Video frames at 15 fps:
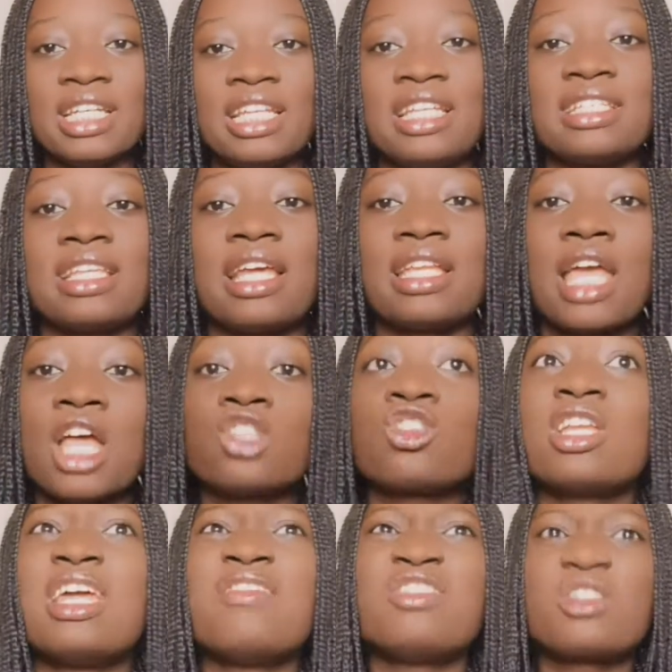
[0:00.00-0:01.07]
And they said,
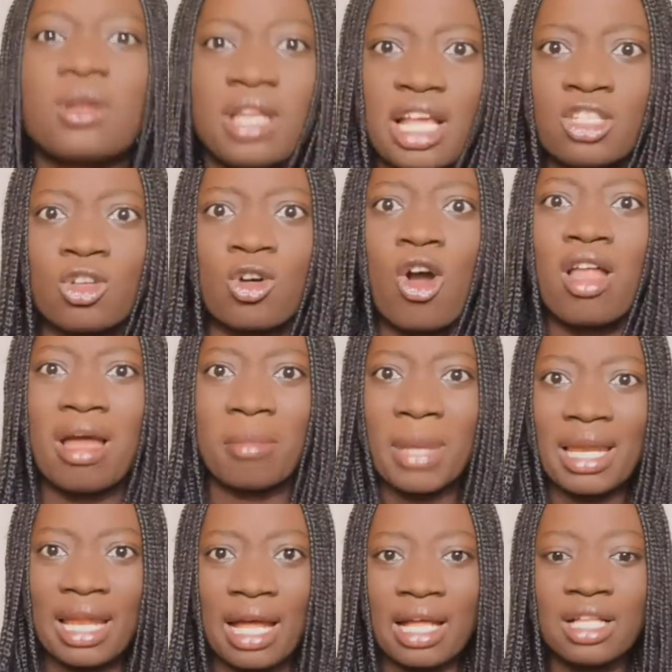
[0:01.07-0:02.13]
so they even told us to call our
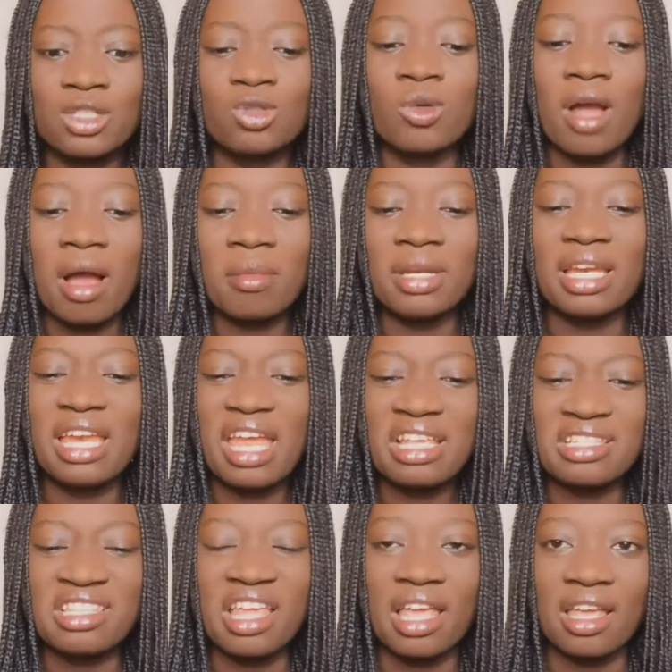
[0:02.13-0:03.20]
mother to come the
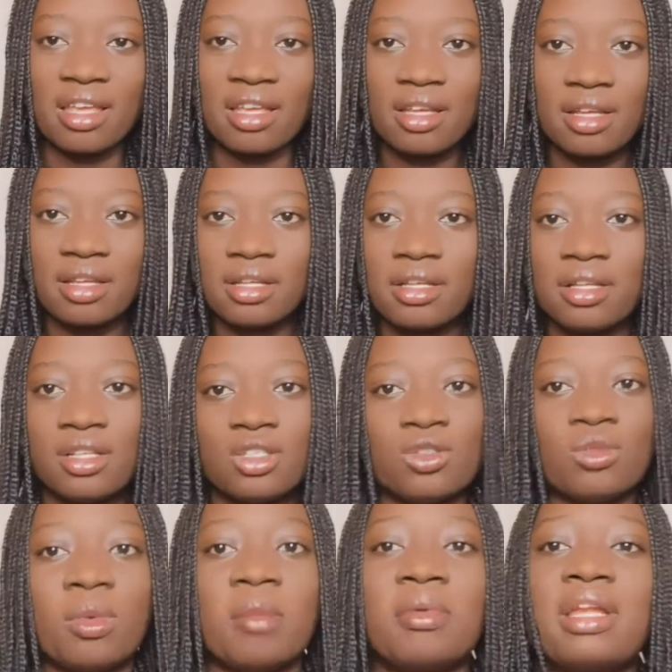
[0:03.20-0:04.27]
next day.
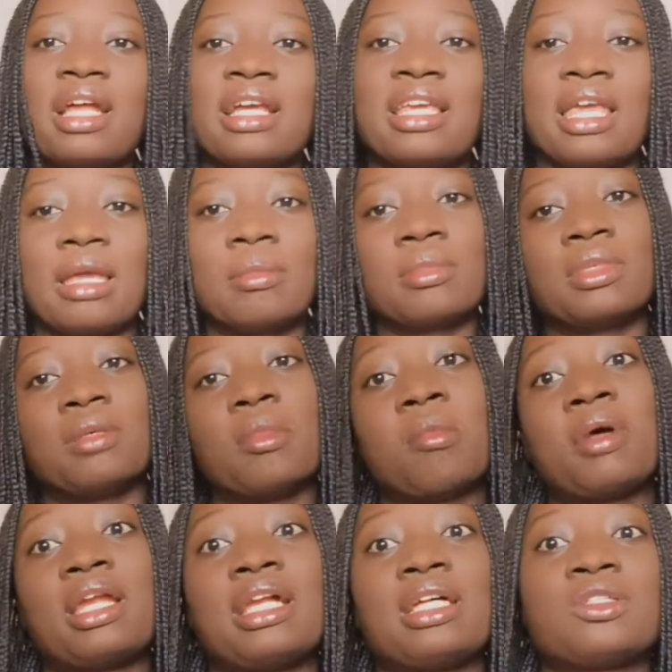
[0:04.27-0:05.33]
So my mother came. And
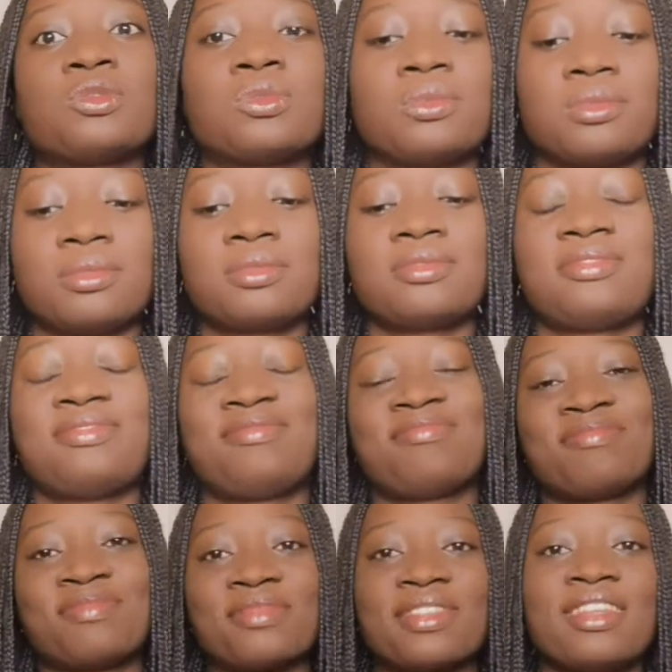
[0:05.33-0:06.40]
my mother
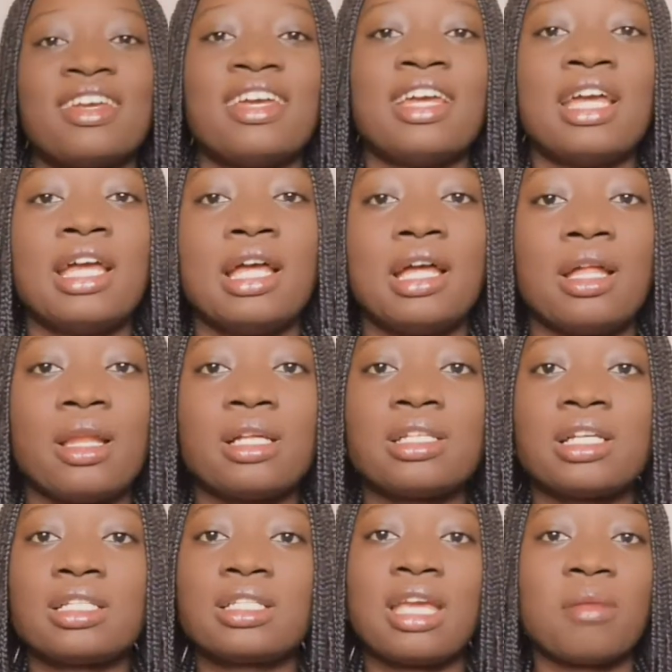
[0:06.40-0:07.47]
too. That's
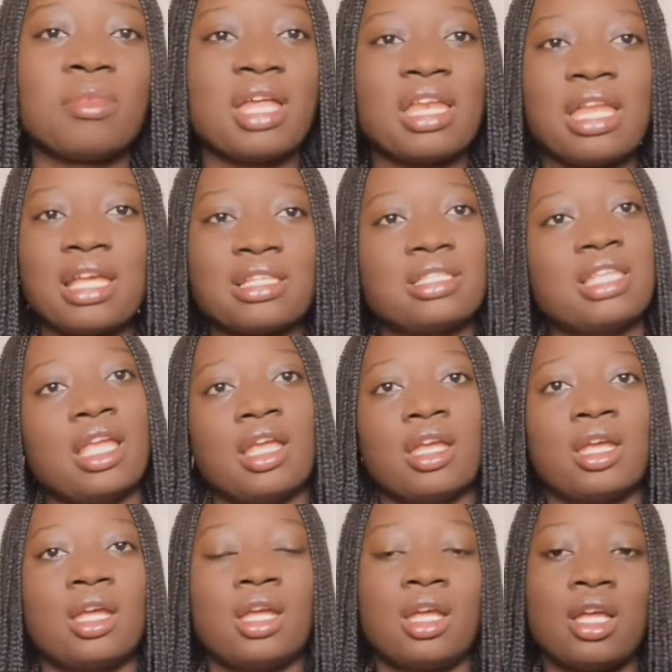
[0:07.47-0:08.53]
how she came the next day.
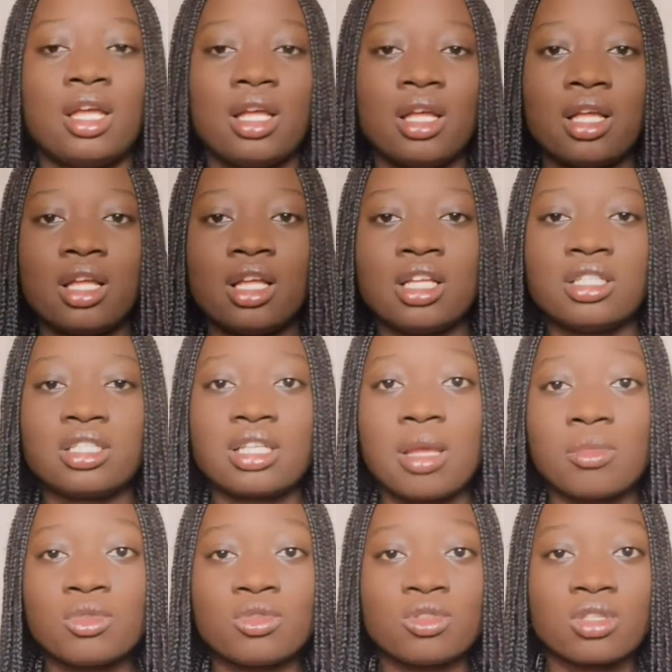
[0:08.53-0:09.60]
She
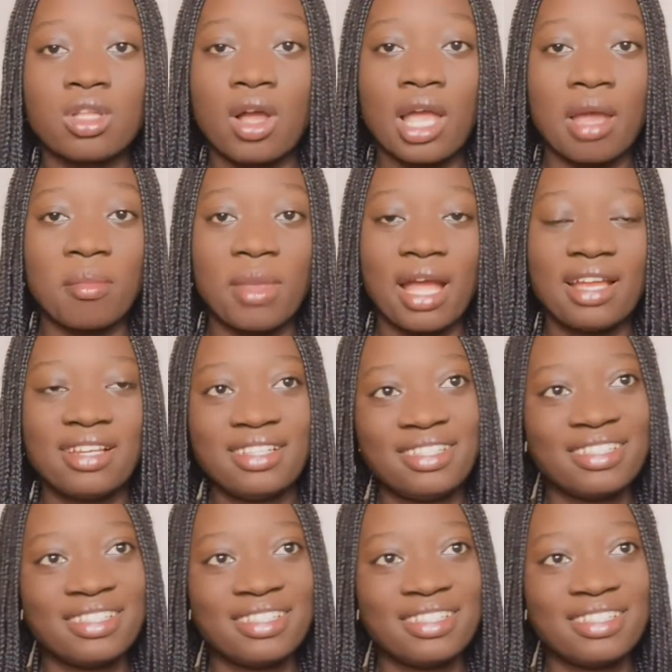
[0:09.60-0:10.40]
came to talk her mind.